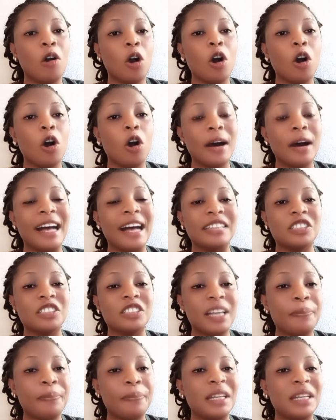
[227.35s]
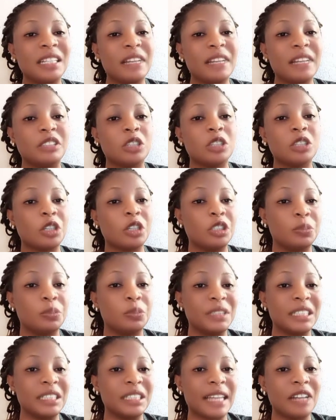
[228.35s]
or another pH level is not going to
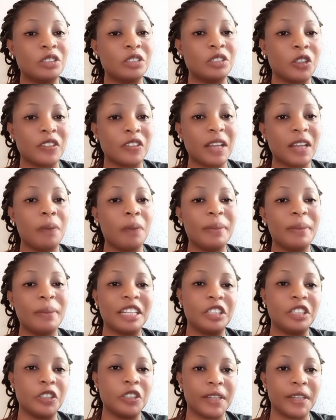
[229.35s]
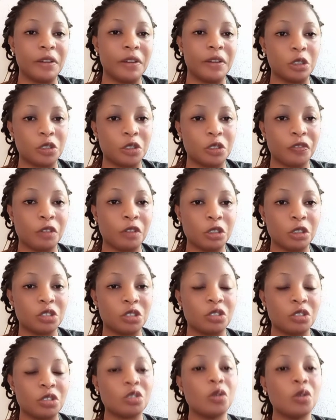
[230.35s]
bring down the other one, making the other one not to function.